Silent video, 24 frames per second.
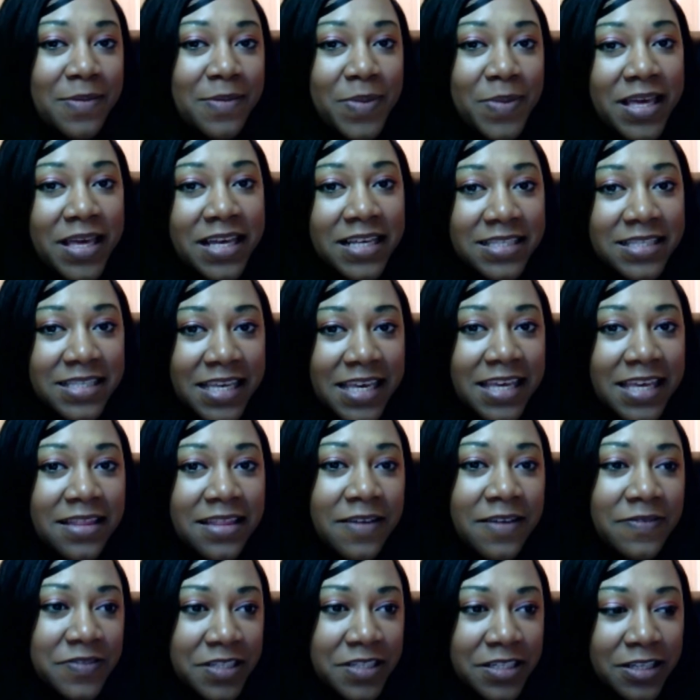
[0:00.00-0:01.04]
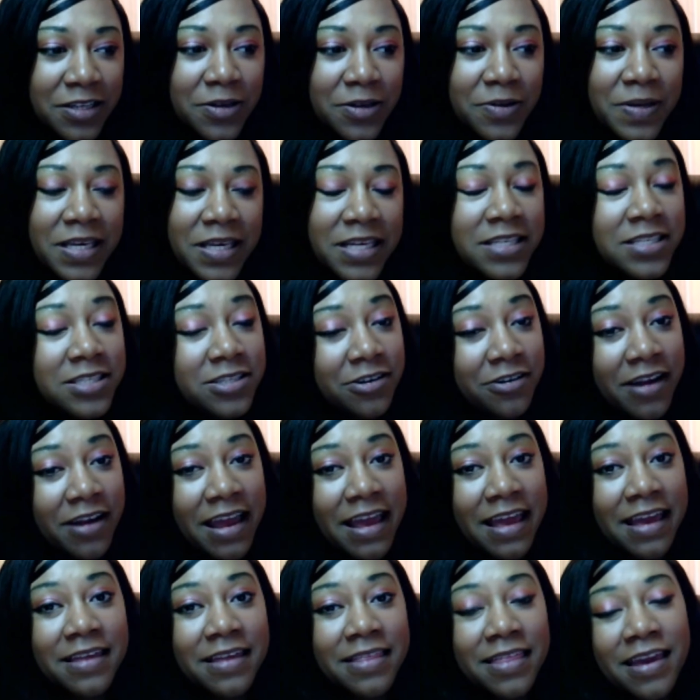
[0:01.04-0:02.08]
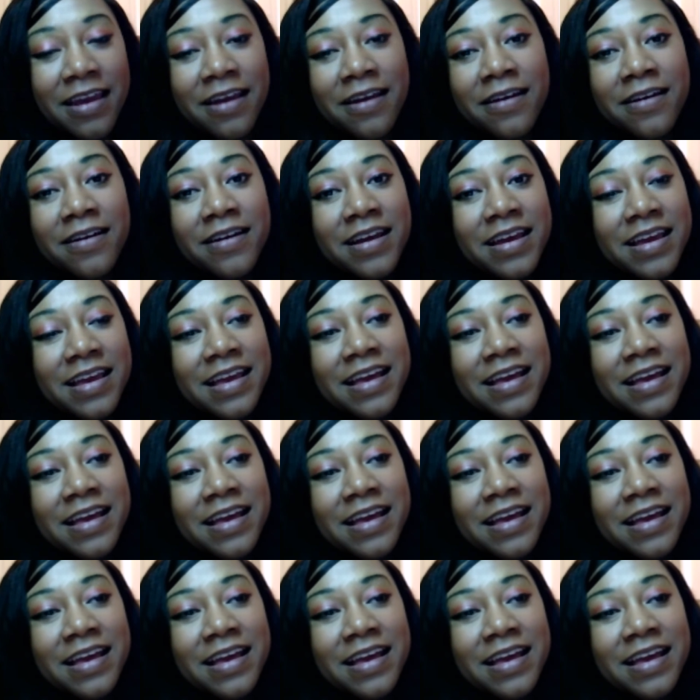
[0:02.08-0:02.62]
because he left a little Easter egg there.